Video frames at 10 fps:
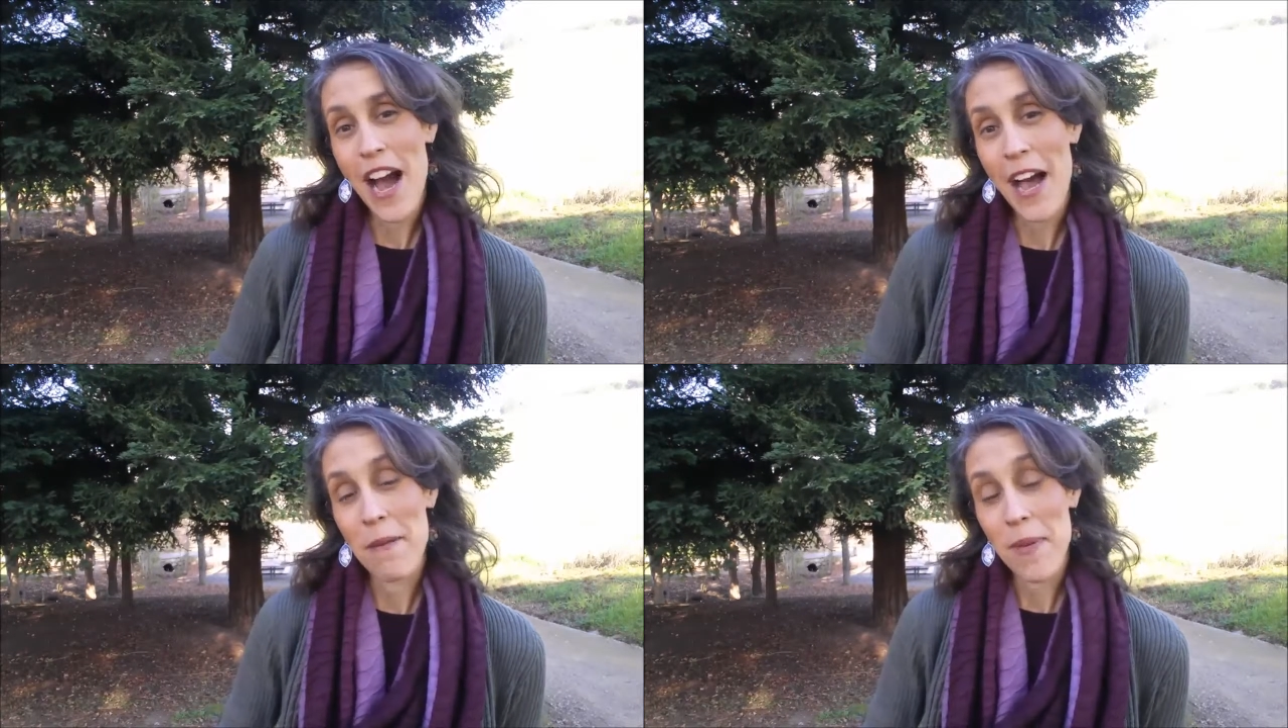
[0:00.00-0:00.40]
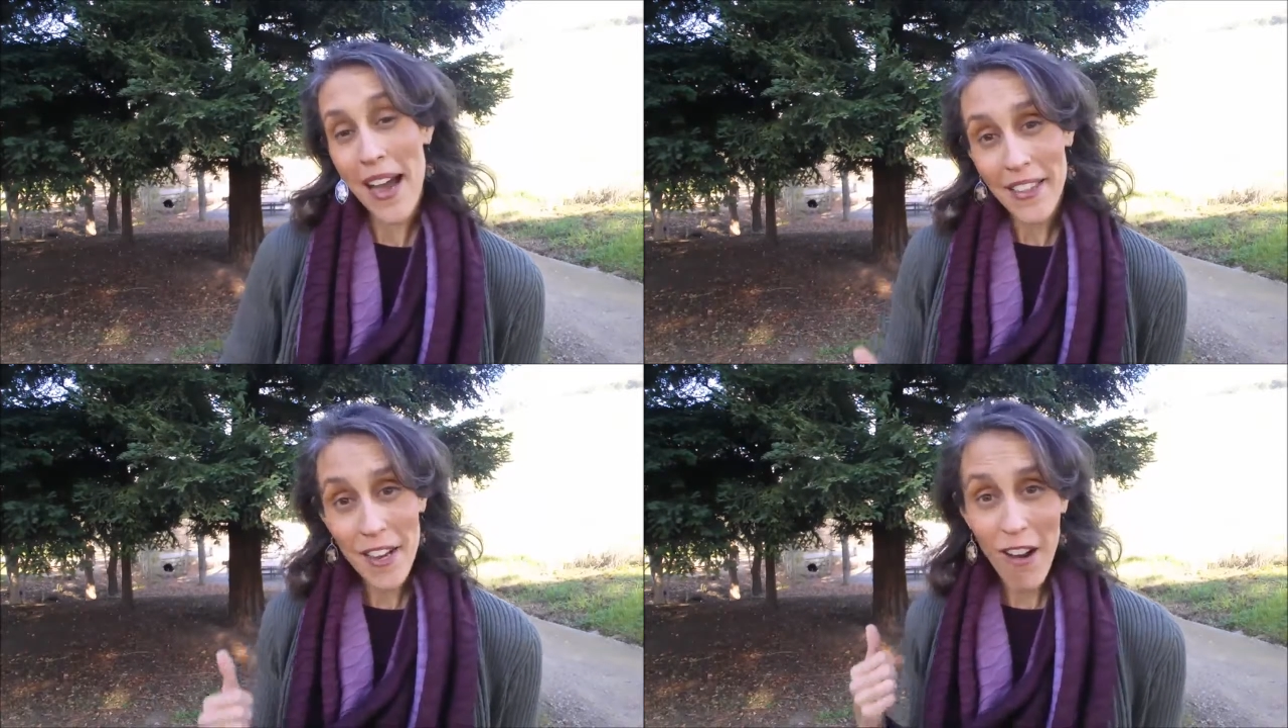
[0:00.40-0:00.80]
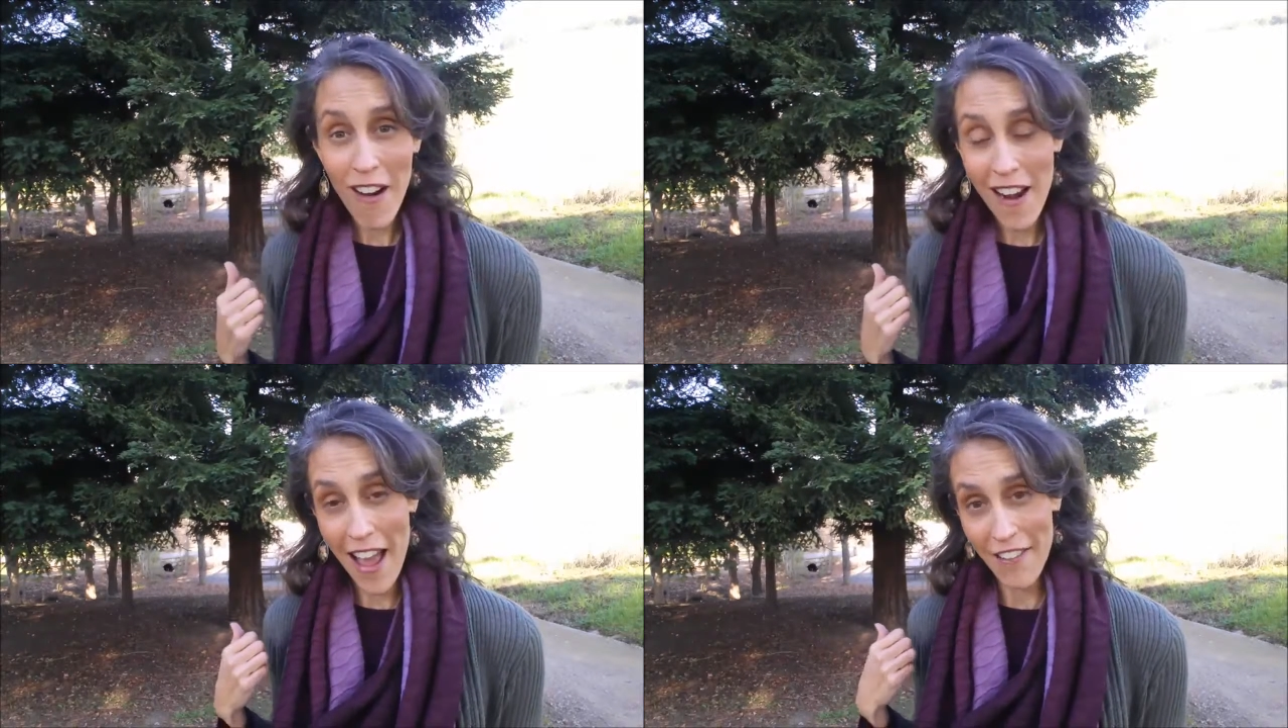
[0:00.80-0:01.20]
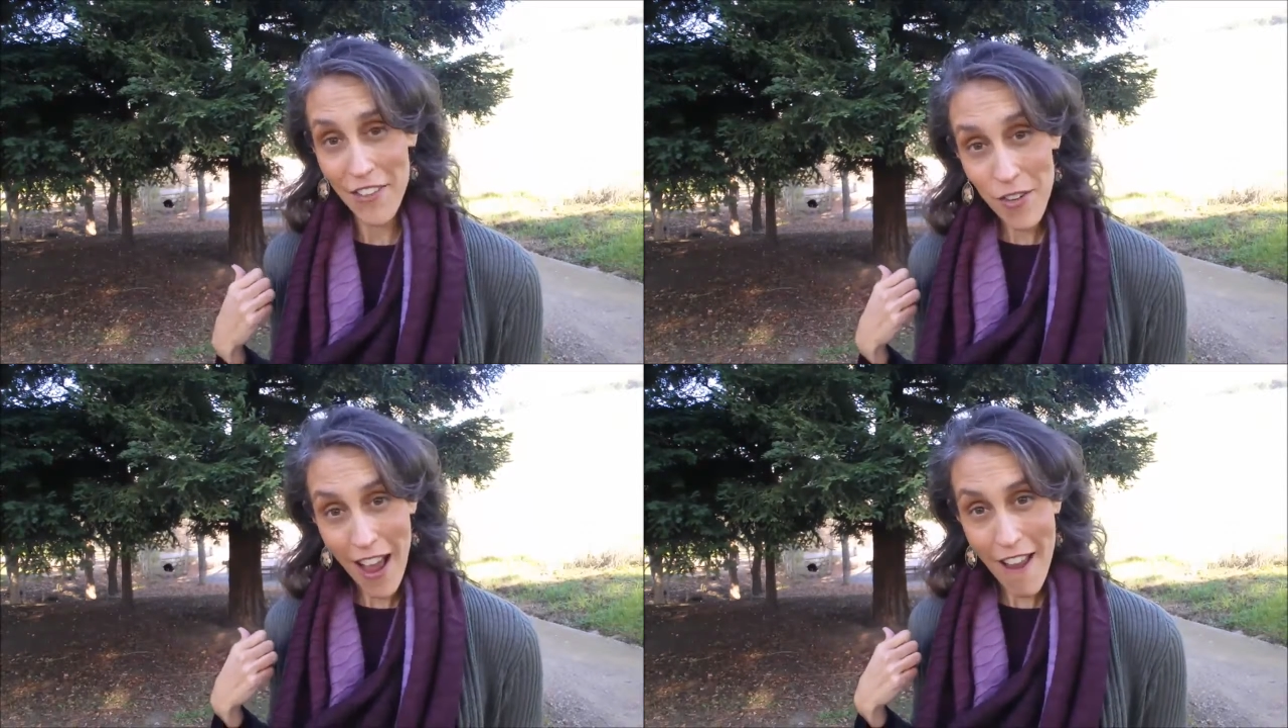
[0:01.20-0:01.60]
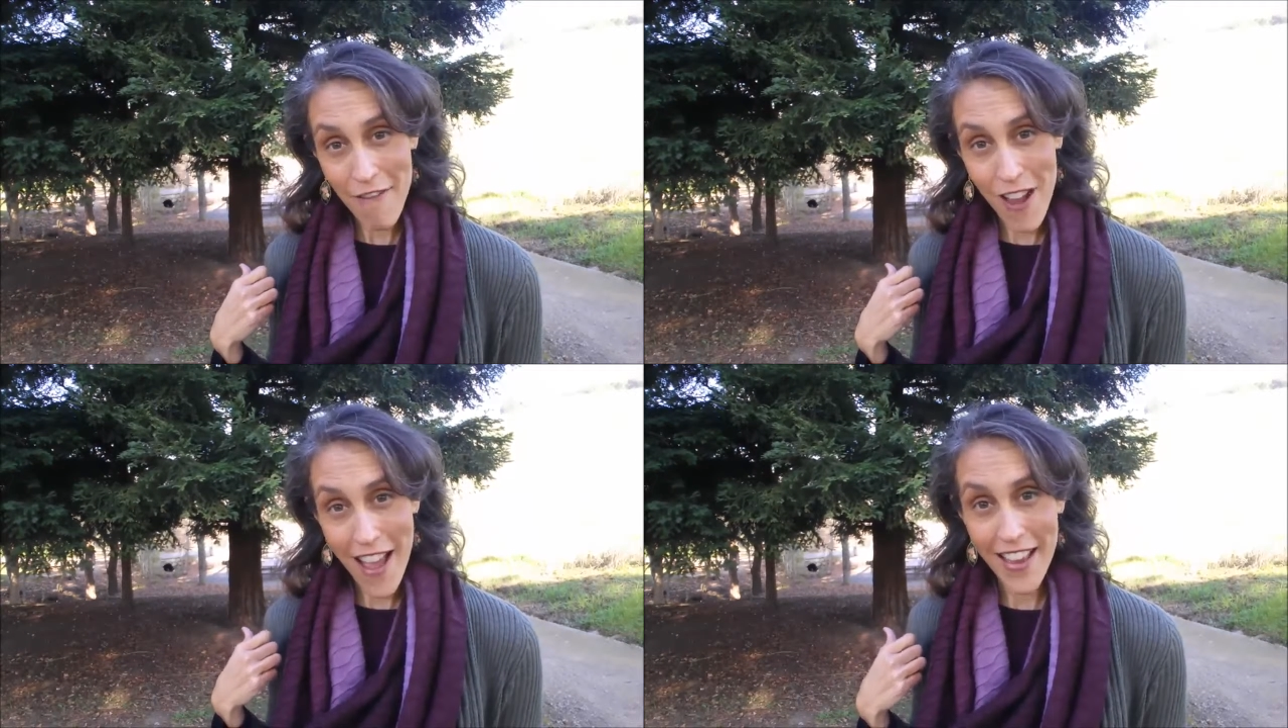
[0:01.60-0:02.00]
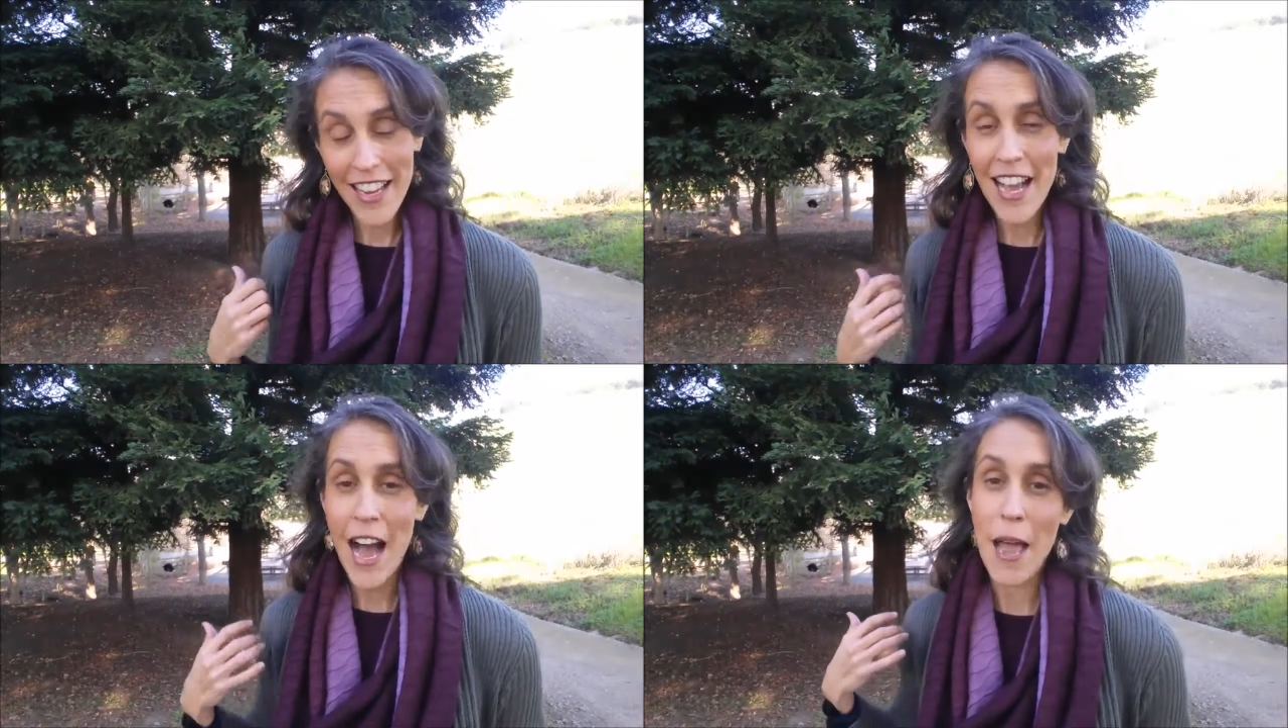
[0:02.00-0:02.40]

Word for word: I back the car out of the driveway,